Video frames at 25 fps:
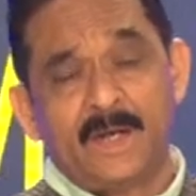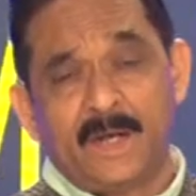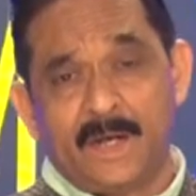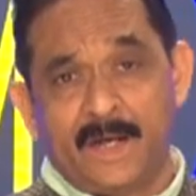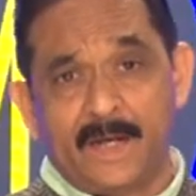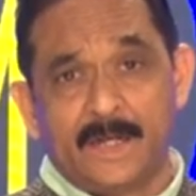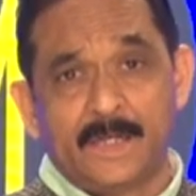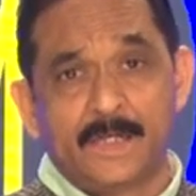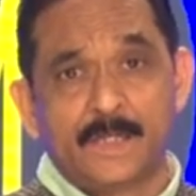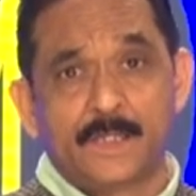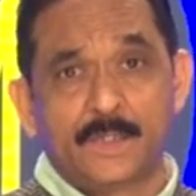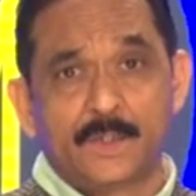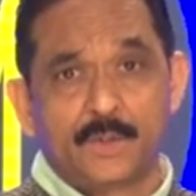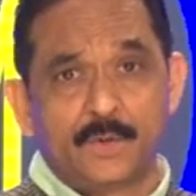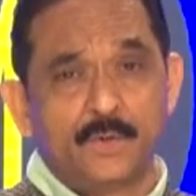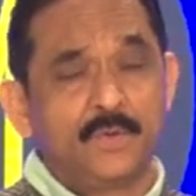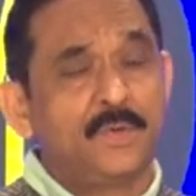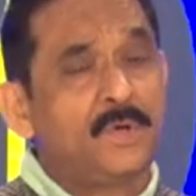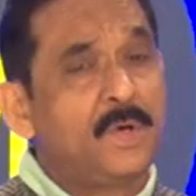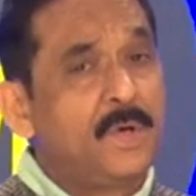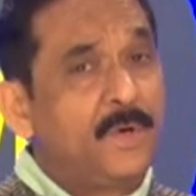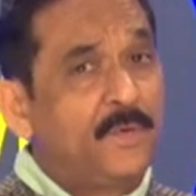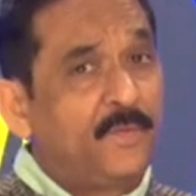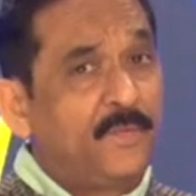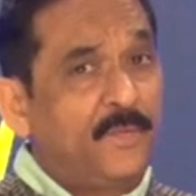has
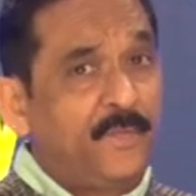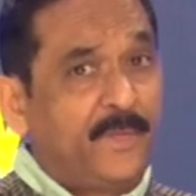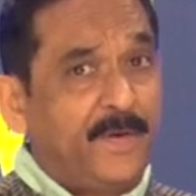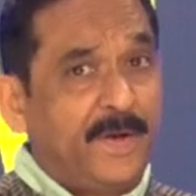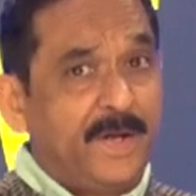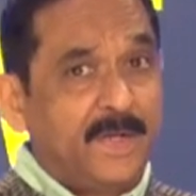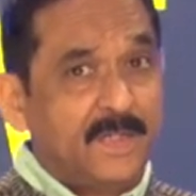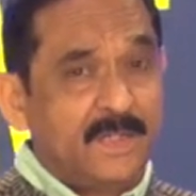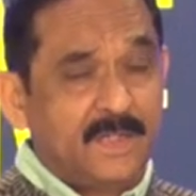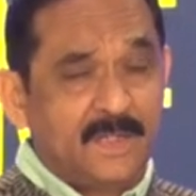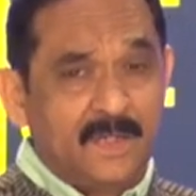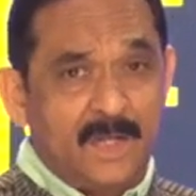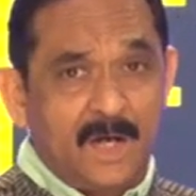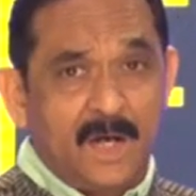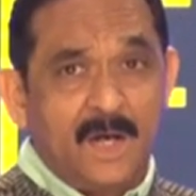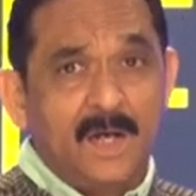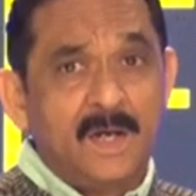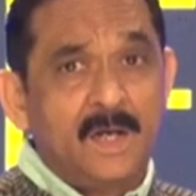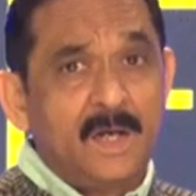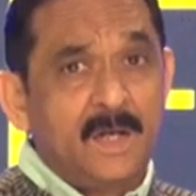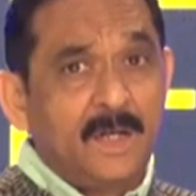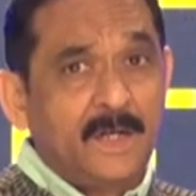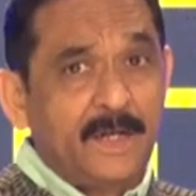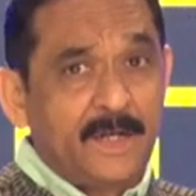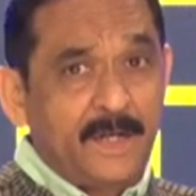to face the
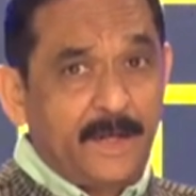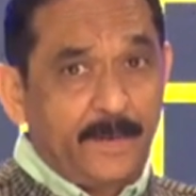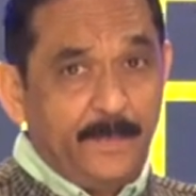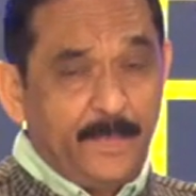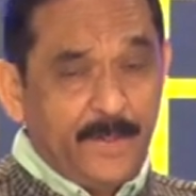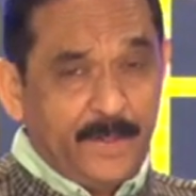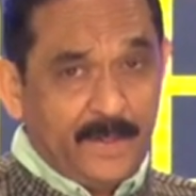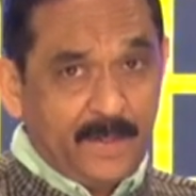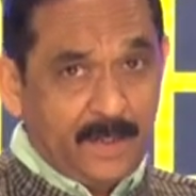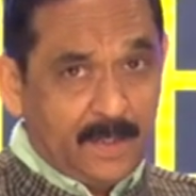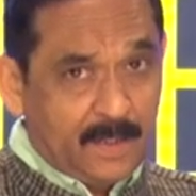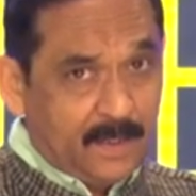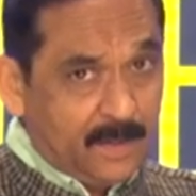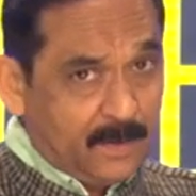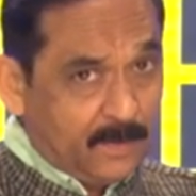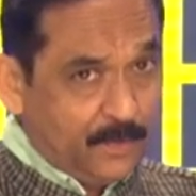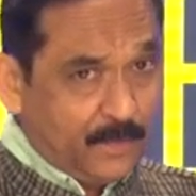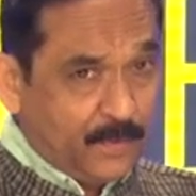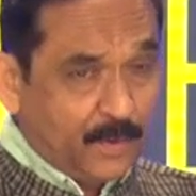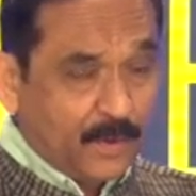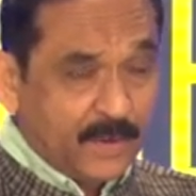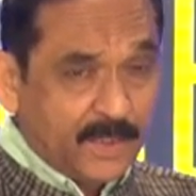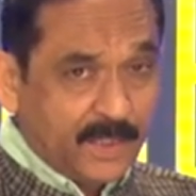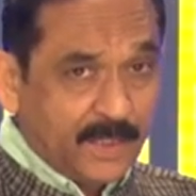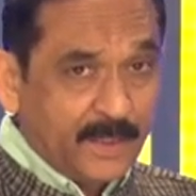criminal
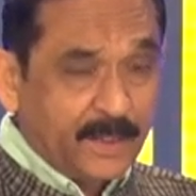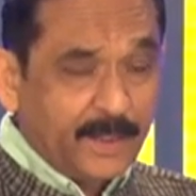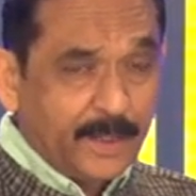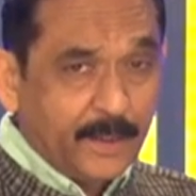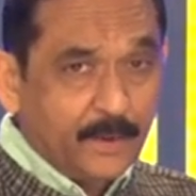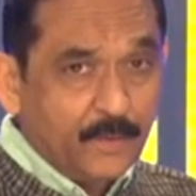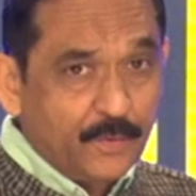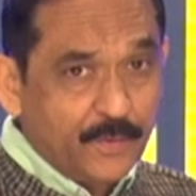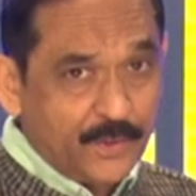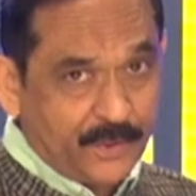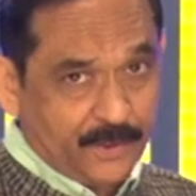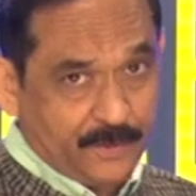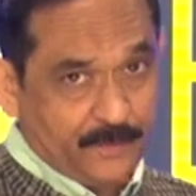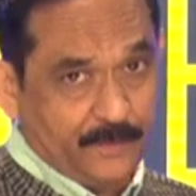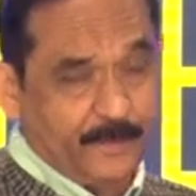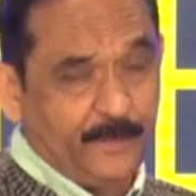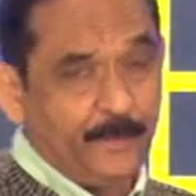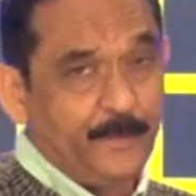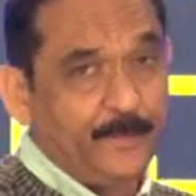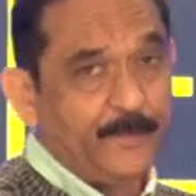prosecution.